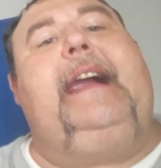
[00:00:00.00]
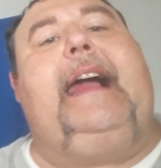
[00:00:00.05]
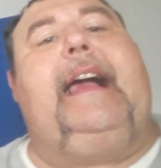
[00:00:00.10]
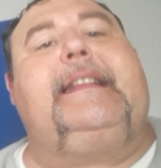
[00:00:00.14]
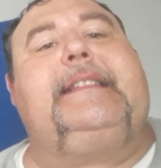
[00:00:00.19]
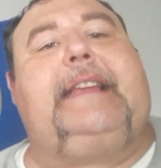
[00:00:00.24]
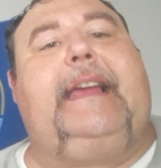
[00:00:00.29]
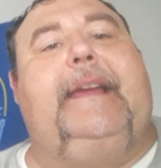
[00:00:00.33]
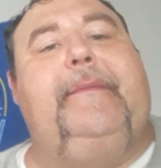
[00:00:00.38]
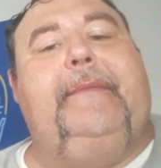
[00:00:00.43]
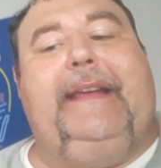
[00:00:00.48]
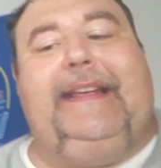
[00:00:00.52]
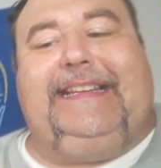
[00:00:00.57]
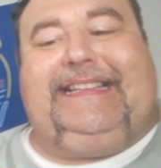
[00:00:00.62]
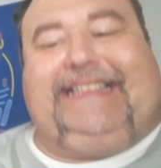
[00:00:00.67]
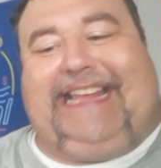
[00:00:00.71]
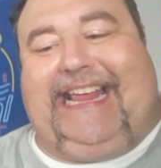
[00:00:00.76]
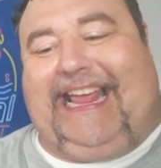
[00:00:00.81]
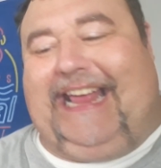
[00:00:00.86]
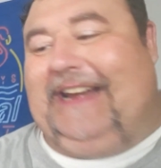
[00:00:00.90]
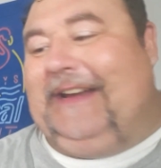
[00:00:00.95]
I was like,
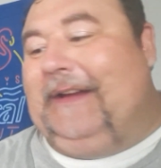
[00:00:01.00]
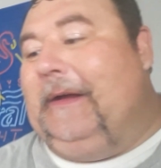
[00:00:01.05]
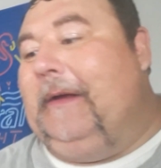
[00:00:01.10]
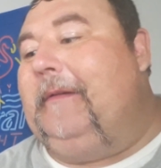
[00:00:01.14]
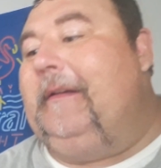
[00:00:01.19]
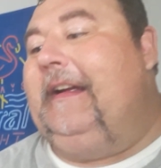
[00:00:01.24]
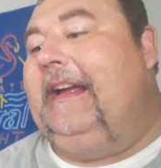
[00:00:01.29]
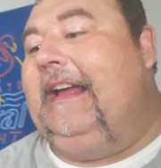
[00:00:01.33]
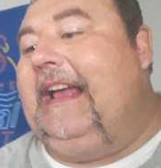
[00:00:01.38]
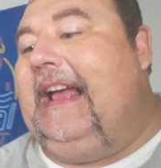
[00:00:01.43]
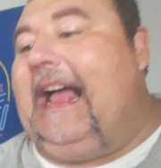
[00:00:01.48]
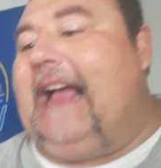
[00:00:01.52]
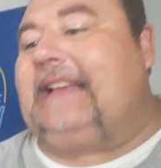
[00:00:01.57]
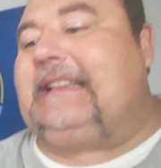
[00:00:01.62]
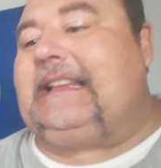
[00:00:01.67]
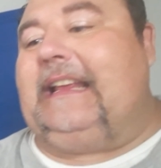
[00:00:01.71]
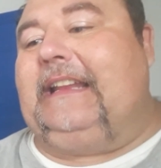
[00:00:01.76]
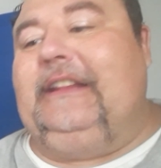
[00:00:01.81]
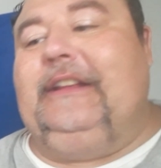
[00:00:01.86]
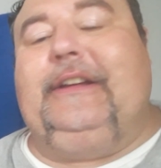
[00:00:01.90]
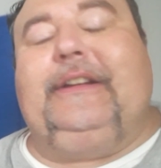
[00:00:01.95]
mess that up. I was
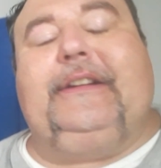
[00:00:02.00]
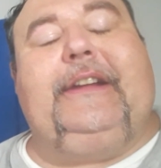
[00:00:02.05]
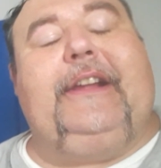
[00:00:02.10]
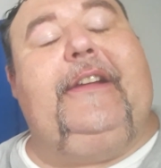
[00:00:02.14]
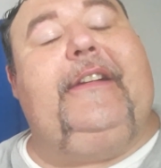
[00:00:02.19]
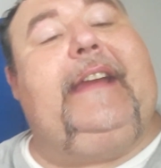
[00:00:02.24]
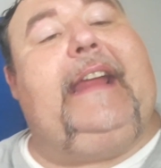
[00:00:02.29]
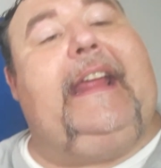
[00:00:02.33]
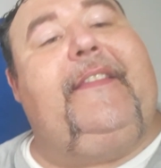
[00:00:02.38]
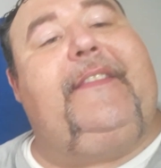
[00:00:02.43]
like, look, dude,